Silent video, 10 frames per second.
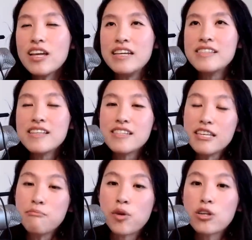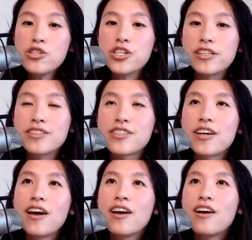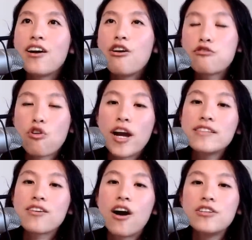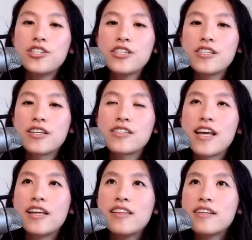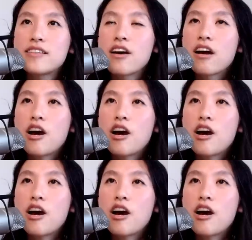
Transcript: is this emergence of Christ consciousness and this